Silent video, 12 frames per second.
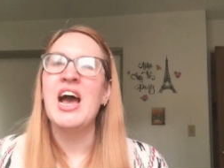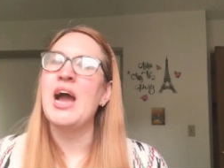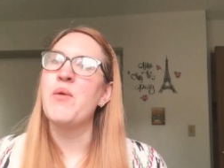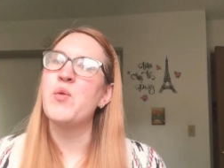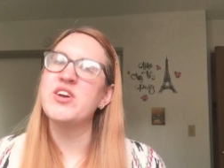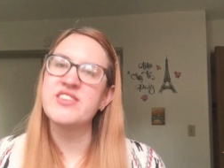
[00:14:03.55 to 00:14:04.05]

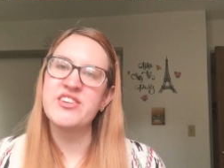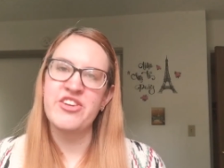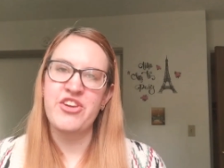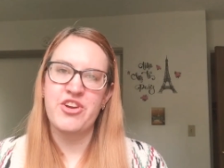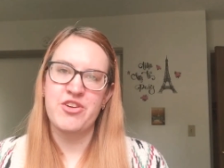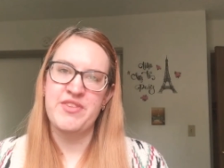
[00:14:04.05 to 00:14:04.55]
I wasn't
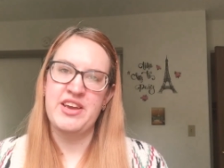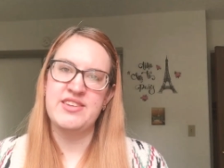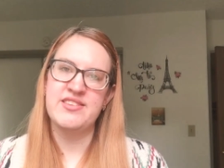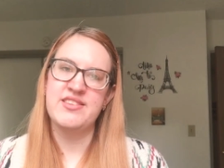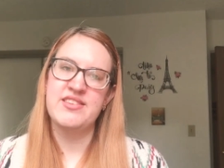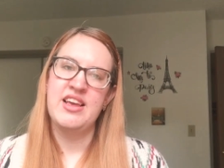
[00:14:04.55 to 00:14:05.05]

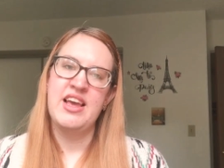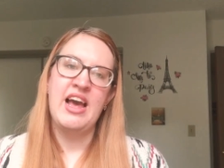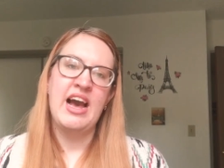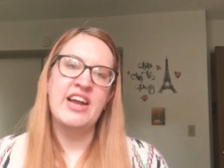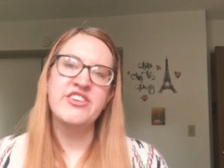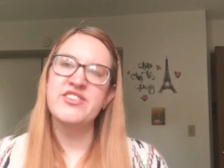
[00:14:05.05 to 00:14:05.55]
nervous.
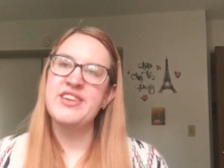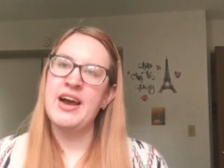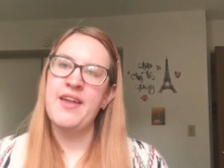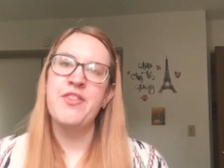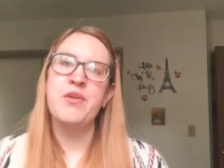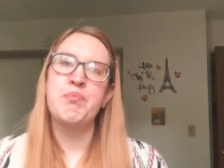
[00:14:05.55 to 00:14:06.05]
I just
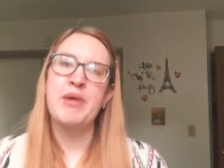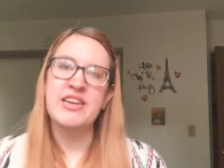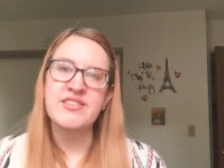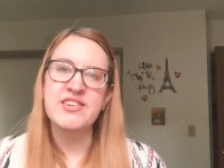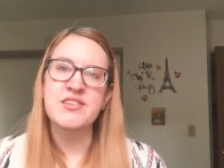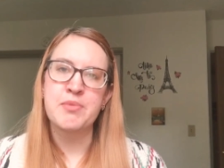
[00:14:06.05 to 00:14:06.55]
had the
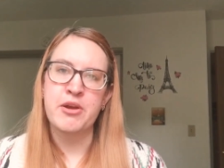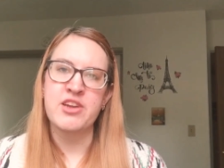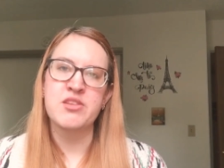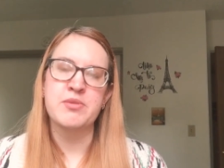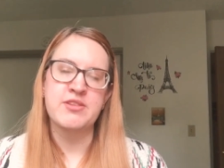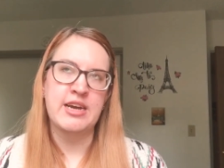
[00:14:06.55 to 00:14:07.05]
best
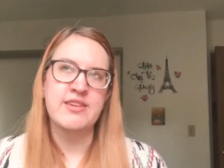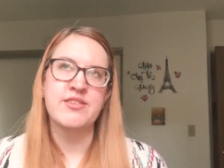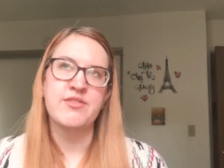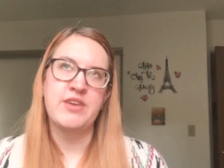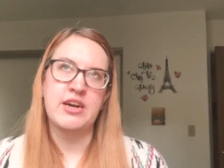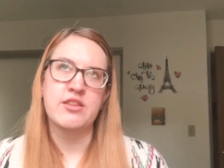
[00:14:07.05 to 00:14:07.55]
experience besides
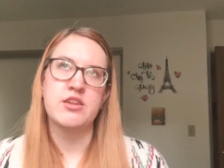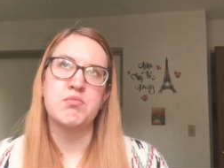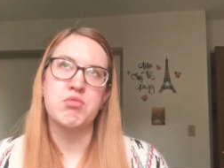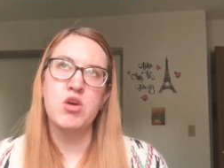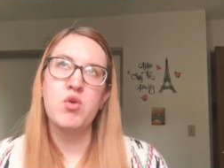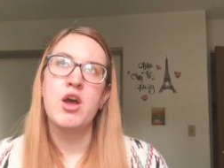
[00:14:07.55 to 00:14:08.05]
the fact that I
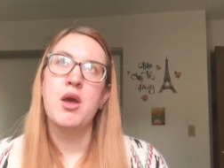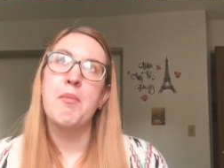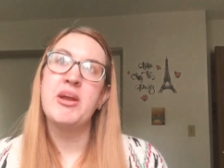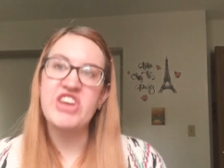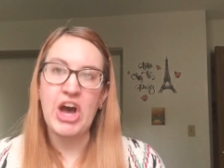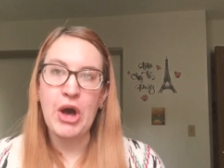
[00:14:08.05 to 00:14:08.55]
broke
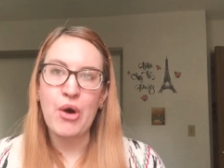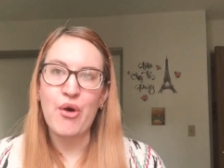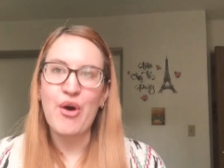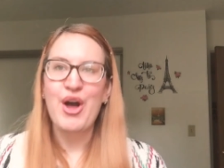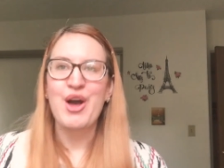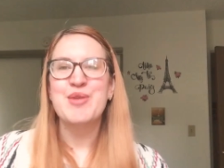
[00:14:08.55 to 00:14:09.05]
my
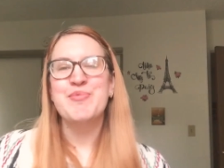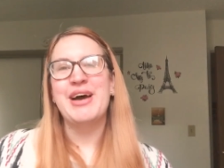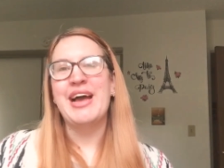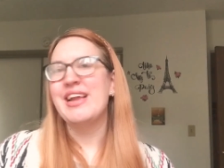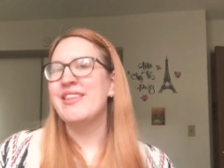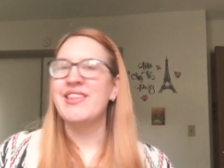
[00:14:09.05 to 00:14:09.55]
toe,
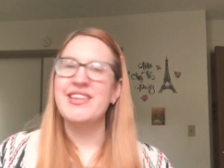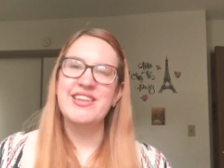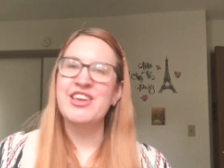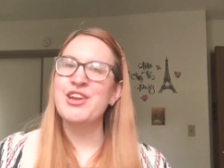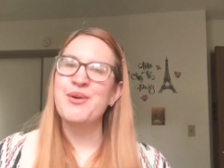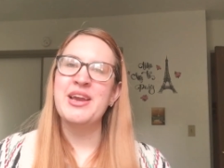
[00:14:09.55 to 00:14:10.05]
but
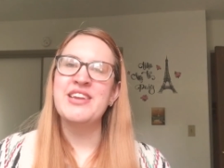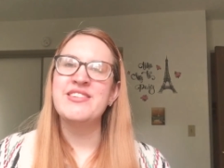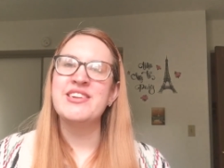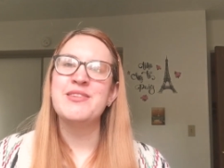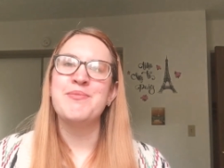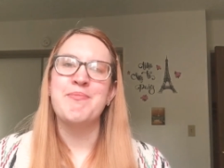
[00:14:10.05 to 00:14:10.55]
it
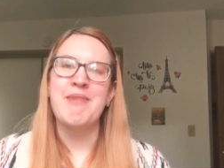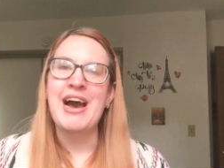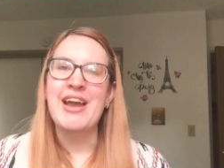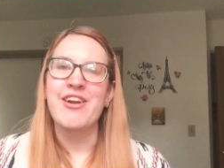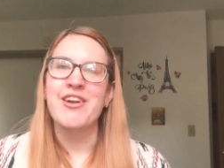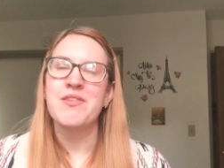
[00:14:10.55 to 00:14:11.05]
didn't
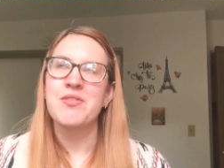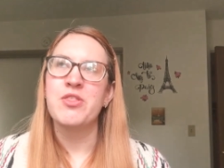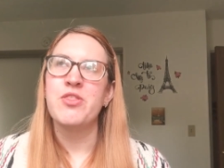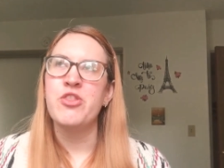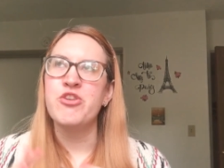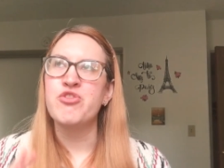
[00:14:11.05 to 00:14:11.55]
matter.
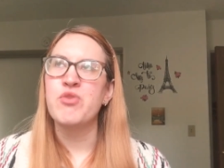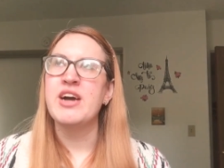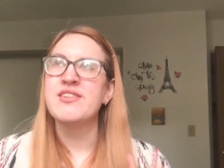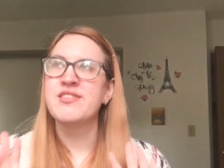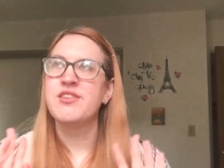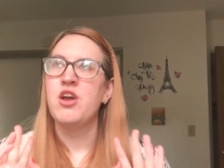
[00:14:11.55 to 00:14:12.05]
The
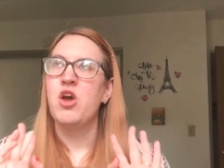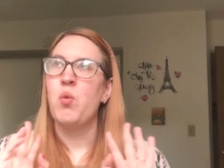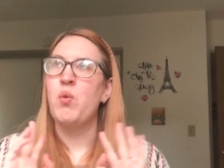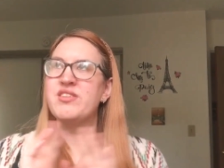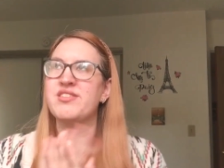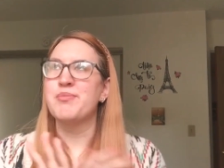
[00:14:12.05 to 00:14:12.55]
dress
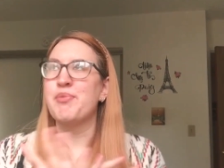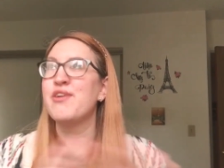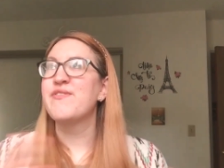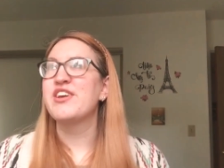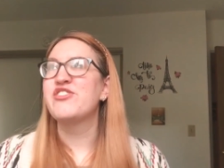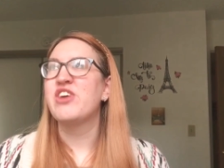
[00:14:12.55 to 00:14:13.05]
was the
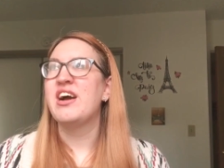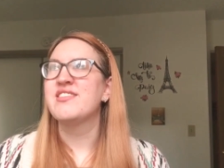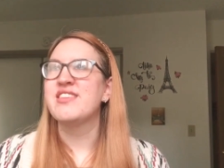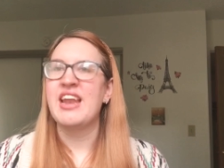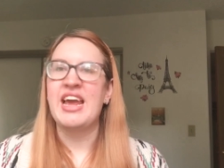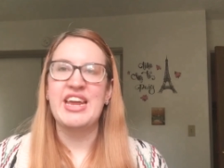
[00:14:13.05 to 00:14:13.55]
perfect
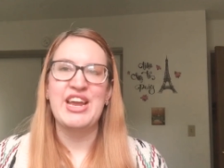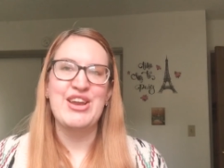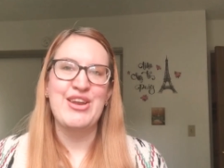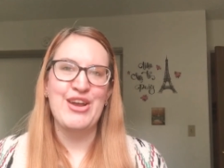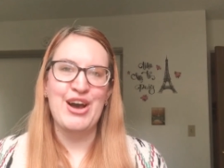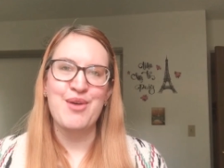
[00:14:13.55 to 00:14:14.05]
dress, and I
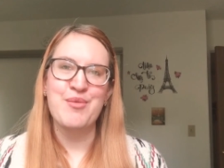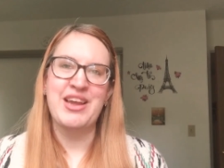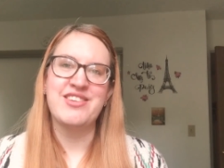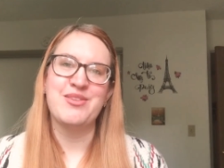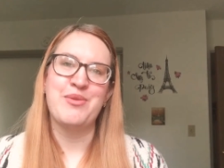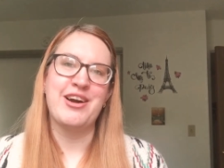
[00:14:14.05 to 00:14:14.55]
cannot
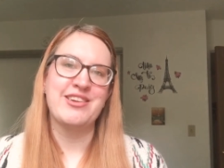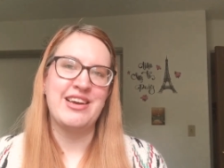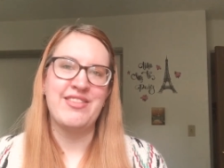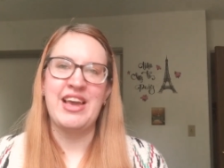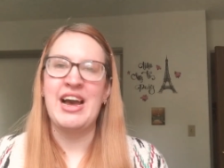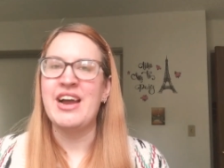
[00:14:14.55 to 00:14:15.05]
wait to walk
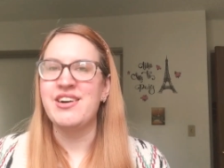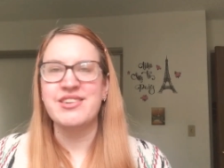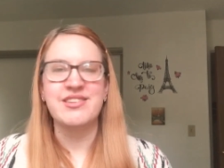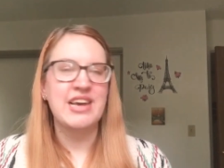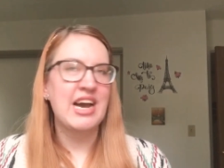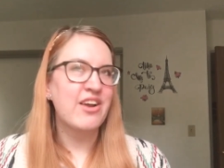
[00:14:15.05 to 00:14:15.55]
down the aisle
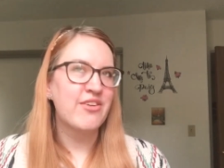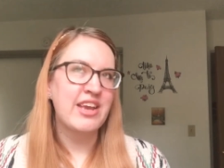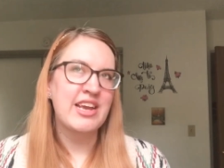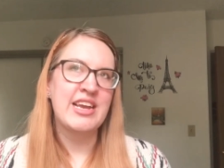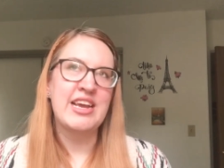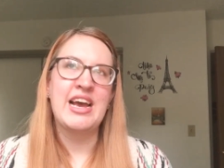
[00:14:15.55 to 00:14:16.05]
to
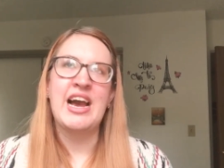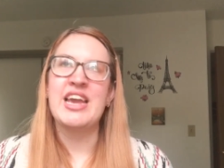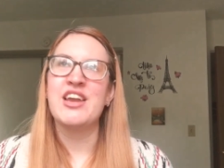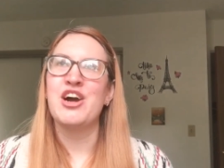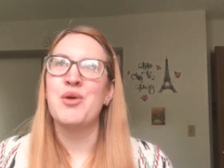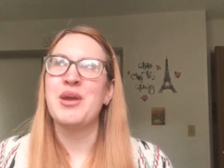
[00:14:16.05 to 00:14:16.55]
Zachary in it. I
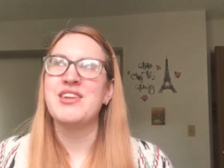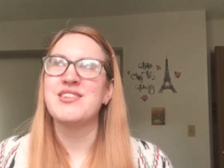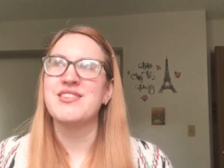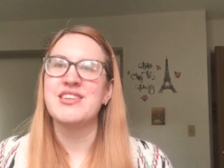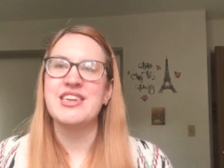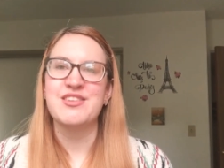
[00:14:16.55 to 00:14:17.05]
cannot wait
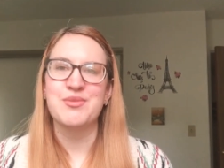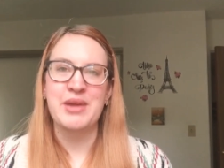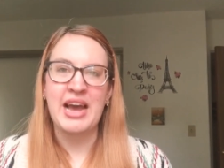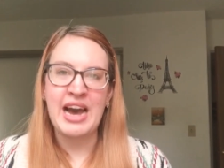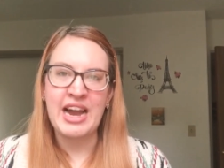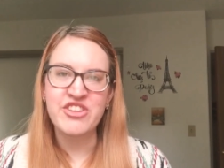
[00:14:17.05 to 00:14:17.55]
to see his
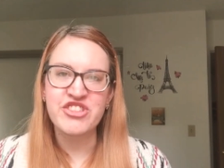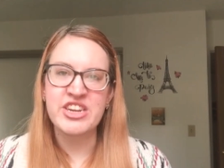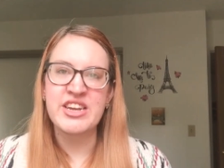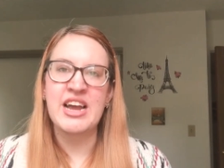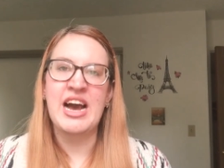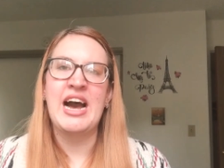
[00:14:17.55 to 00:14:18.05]
reaction.